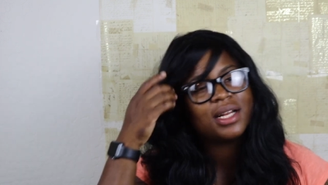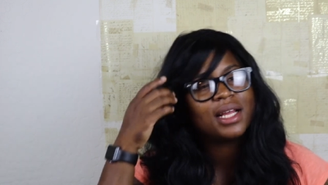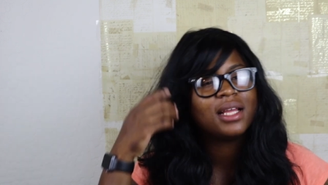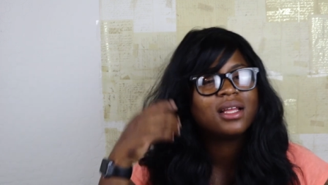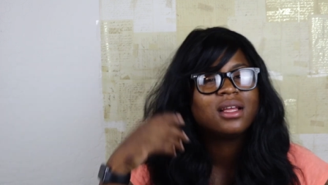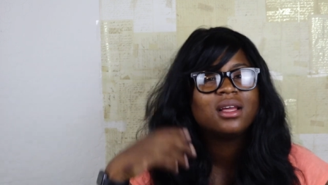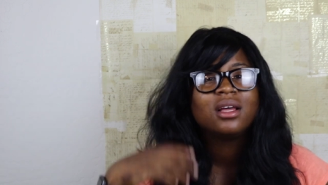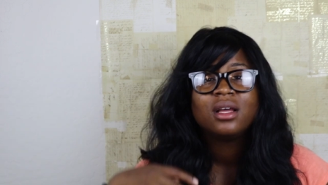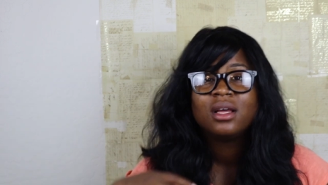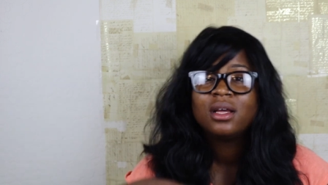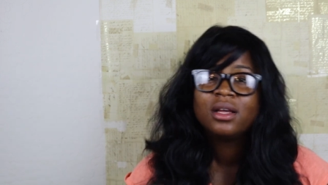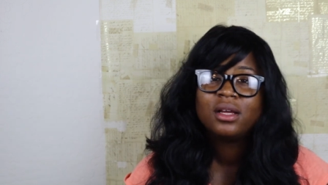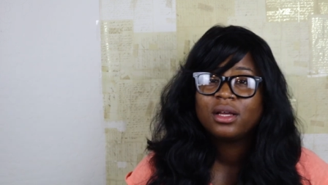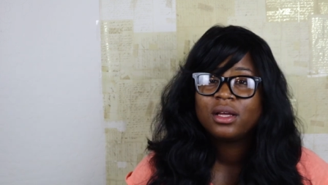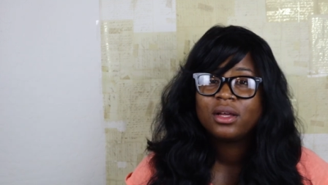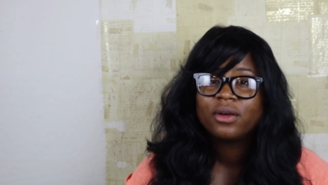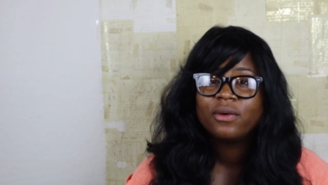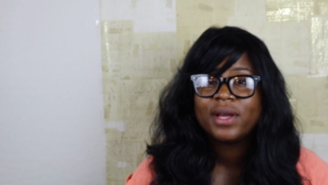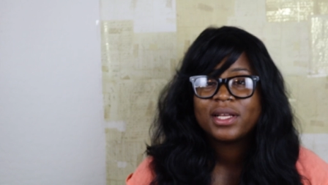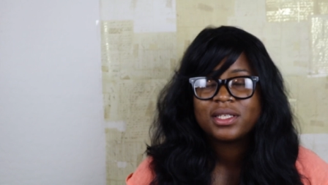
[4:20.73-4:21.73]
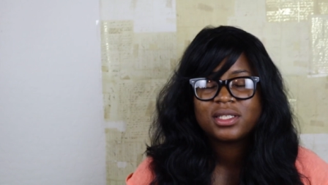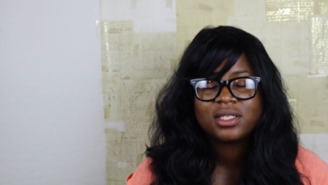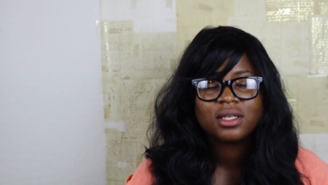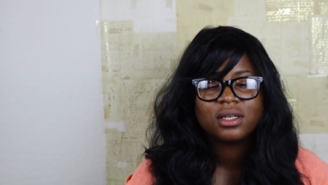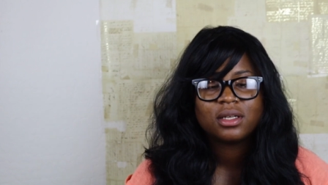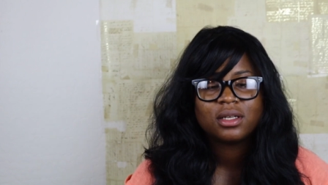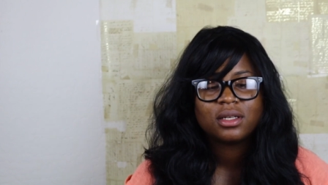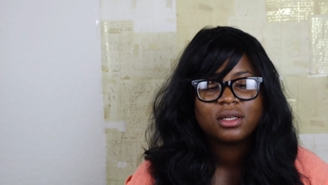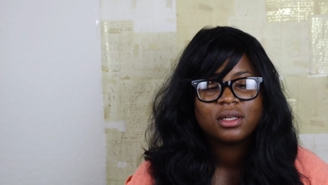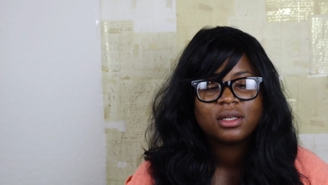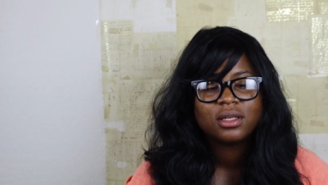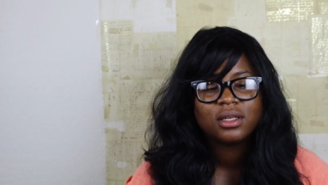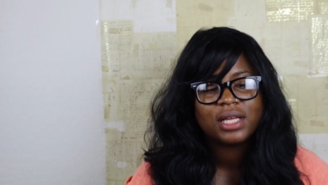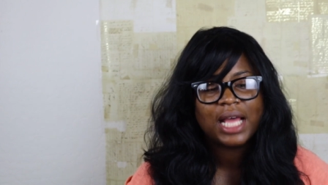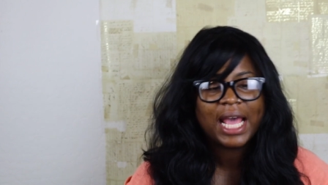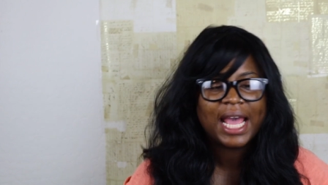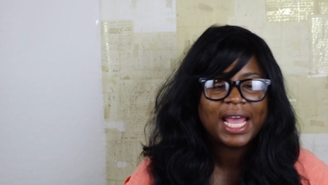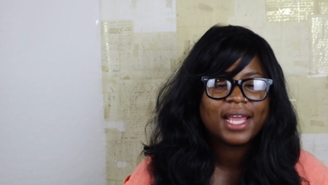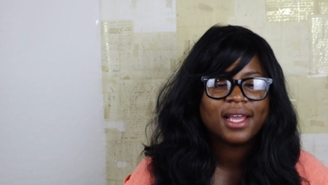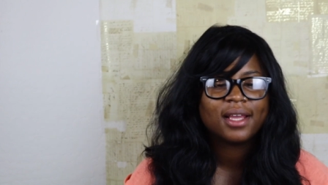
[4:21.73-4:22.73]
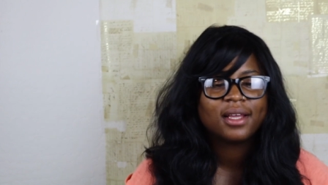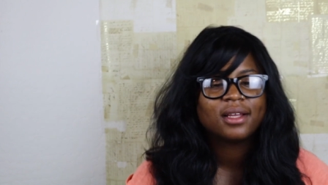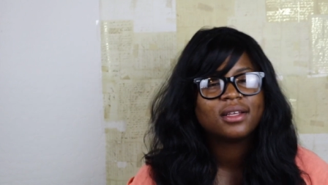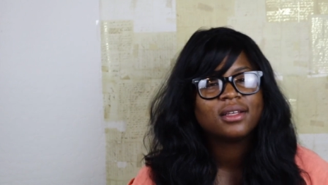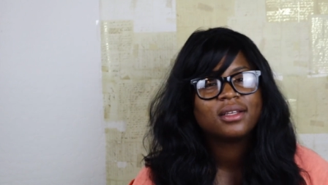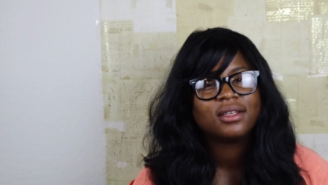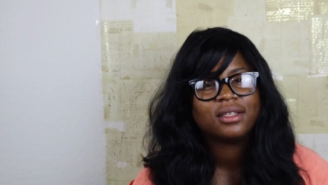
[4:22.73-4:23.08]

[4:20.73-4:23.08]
they quick to, hey,